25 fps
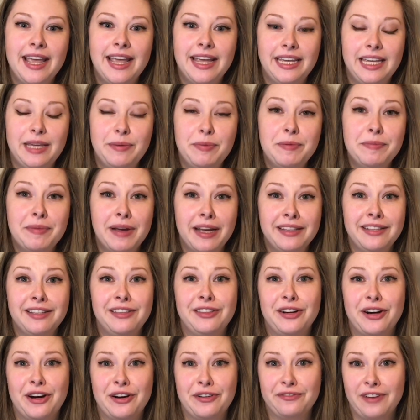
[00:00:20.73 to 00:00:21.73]
Keep in mind that
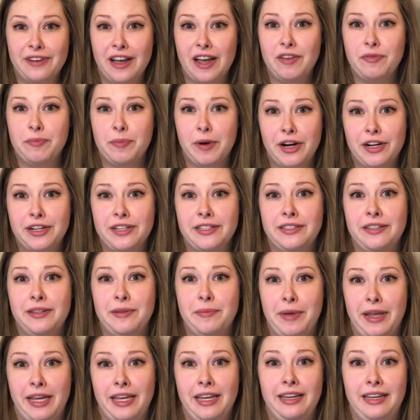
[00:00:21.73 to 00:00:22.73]
there are 5 parts to the
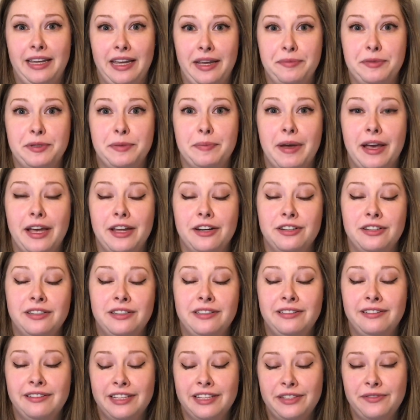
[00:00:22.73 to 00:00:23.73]
Making Games badge.
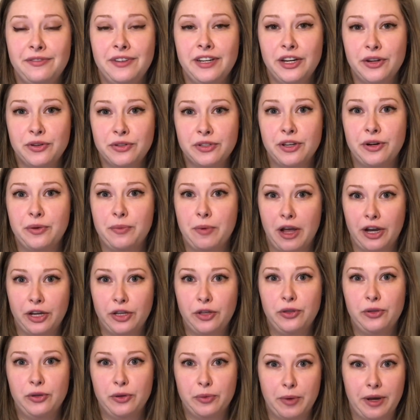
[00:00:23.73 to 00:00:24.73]
This video is going to walk you
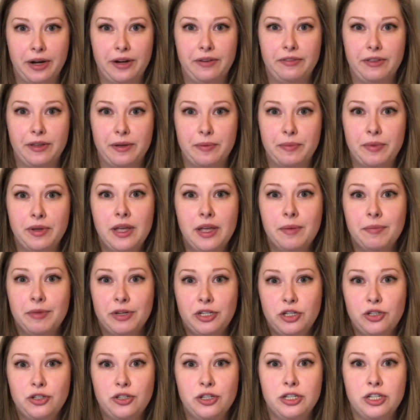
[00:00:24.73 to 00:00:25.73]
through one of them, but
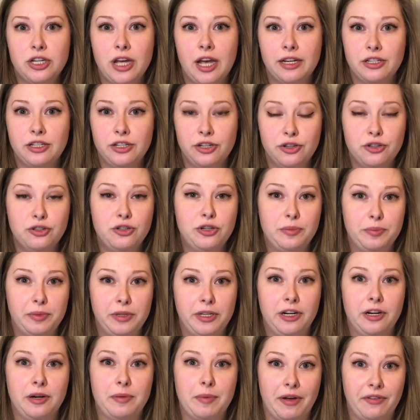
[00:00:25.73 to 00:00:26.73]
you should talk to your troop
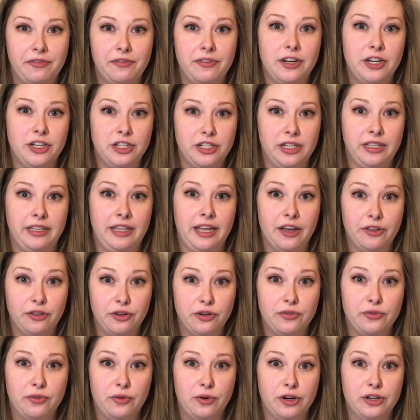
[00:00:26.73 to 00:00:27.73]
leader about finishing the other
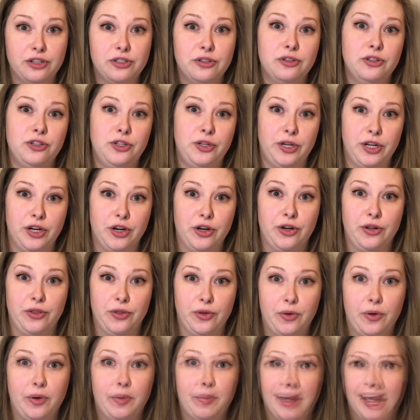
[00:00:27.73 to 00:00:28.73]
4 so that you can earn
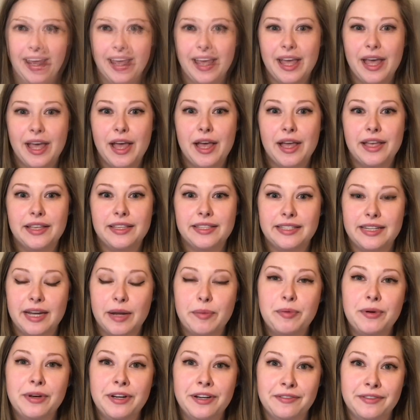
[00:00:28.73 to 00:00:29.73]
the whole badge. Step
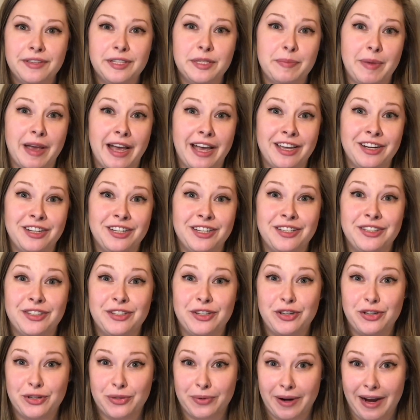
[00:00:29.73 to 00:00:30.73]
1 of this badge is to
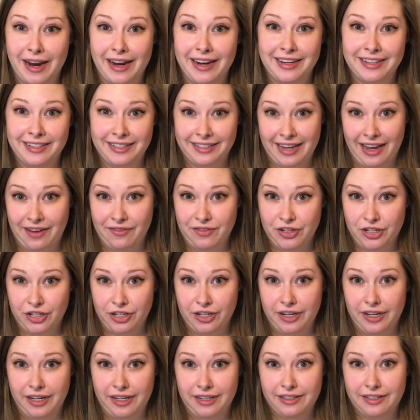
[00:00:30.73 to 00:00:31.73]
try a scavenger
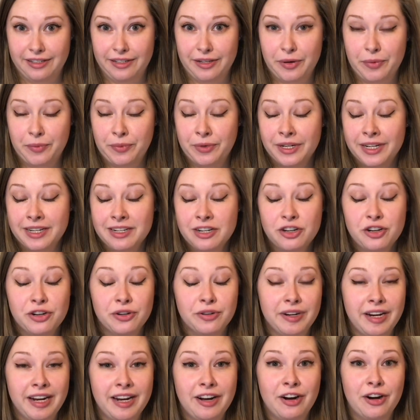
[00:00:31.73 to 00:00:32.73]
hunt. We're going to
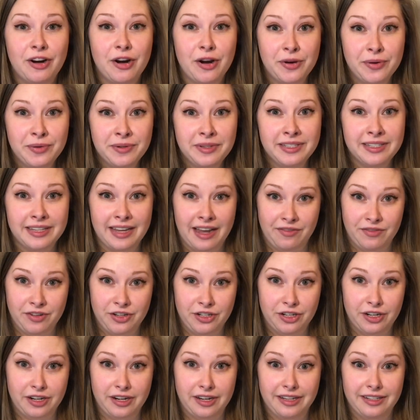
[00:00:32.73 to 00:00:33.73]
create our own
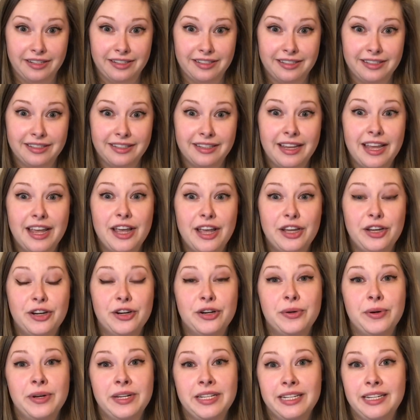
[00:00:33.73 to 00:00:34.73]
scavenger hunts. You're
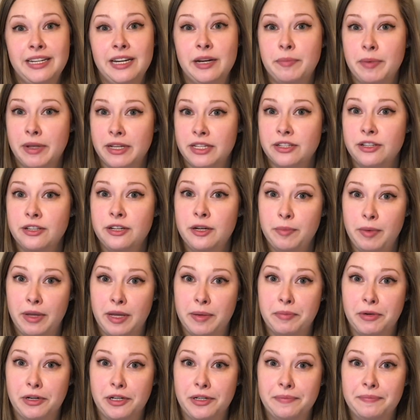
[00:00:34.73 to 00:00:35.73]
going to need a pencil and a
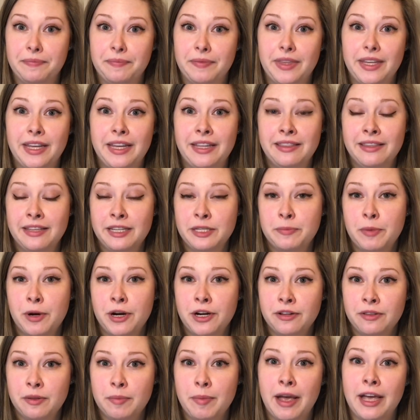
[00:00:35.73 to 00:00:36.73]
paper. And this part
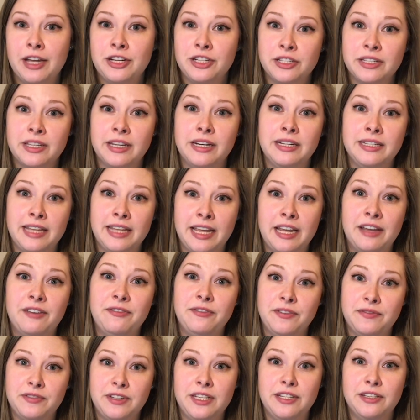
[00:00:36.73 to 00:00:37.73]
of the badge is going to take
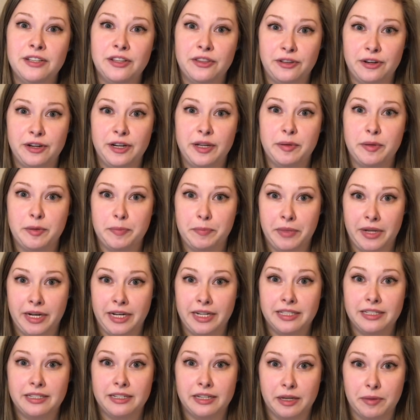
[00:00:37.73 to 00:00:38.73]
15 to 30
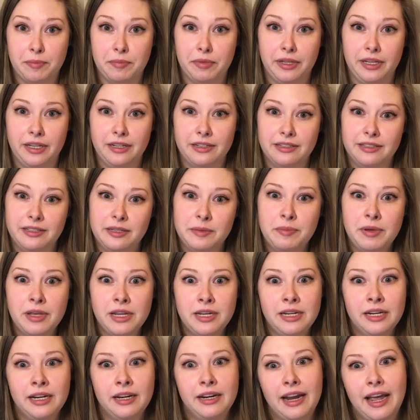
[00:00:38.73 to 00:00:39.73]
minutes to complete,
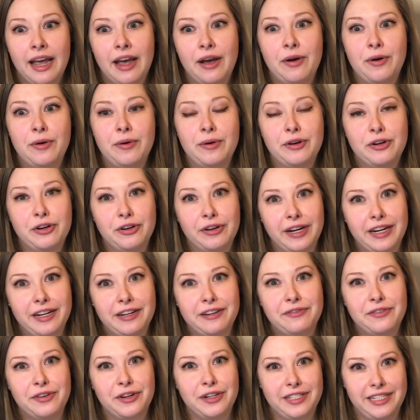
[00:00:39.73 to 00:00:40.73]
depending on how
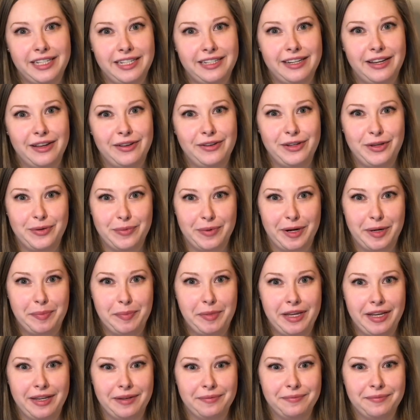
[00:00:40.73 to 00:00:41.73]
creative or detailed you want to
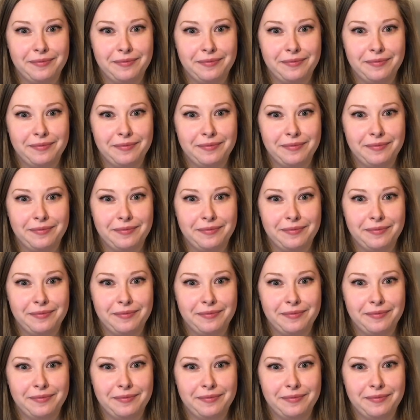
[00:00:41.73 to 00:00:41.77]
be.